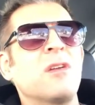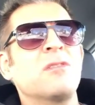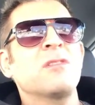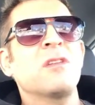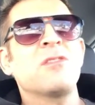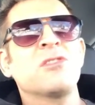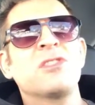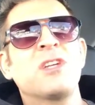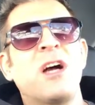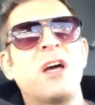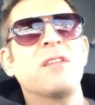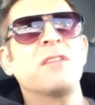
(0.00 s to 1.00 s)
here's another
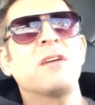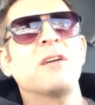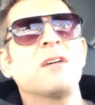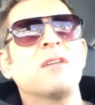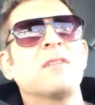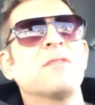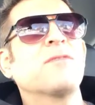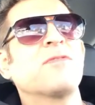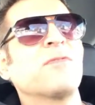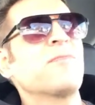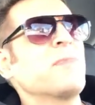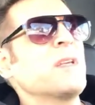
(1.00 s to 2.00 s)
shot
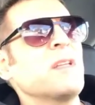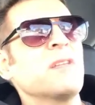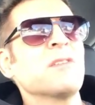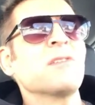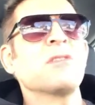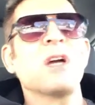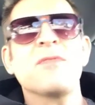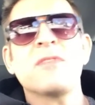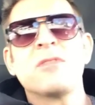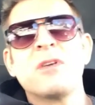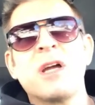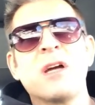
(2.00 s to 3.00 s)
of me just driving
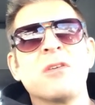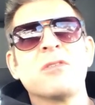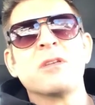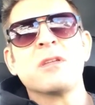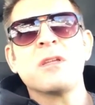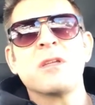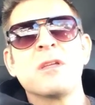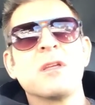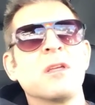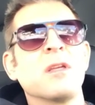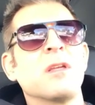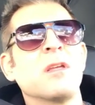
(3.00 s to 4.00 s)
around
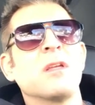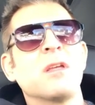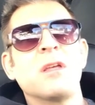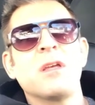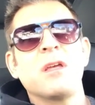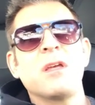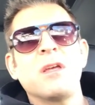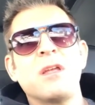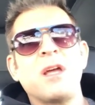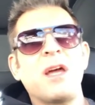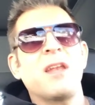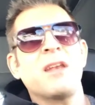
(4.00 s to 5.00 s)

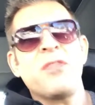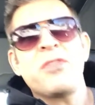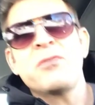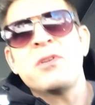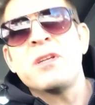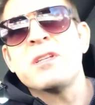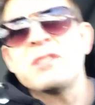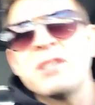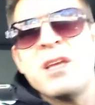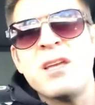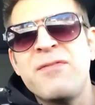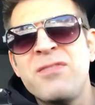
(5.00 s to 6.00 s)
and I got nothing really to
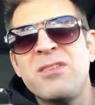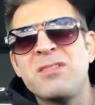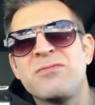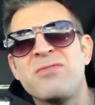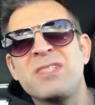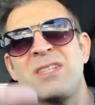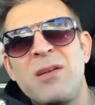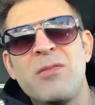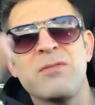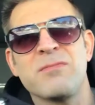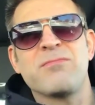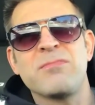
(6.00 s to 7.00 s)
say, even though it's,
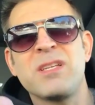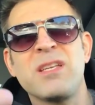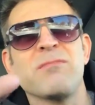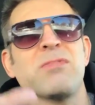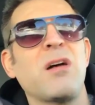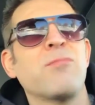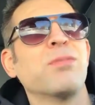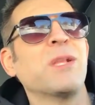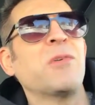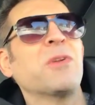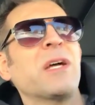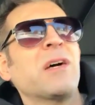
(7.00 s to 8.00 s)
like a, all
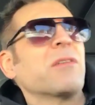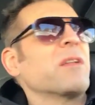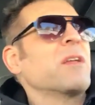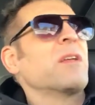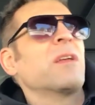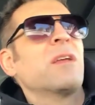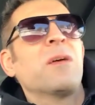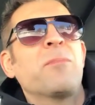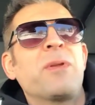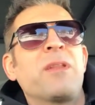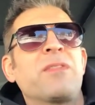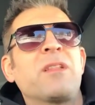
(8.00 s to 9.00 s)
blown out.
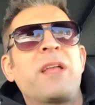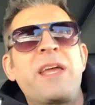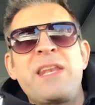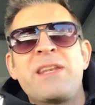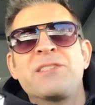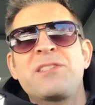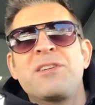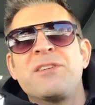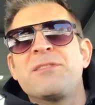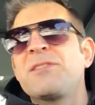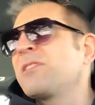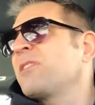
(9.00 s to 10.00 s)
But the lighting is
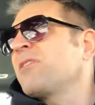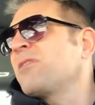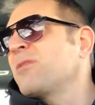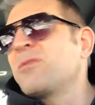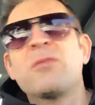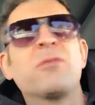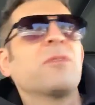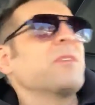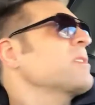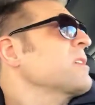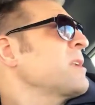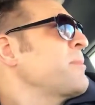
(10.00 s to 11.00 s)
good, so we're
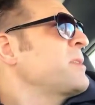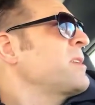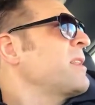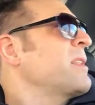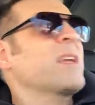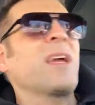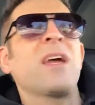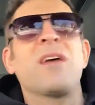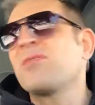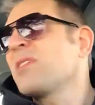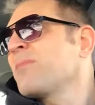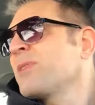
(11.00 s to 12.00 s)
just gonna pretend like I
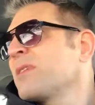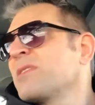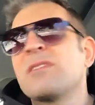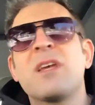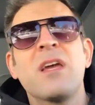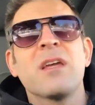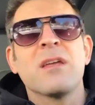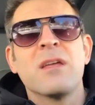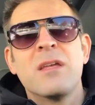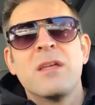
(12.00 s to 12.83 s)
have something to say.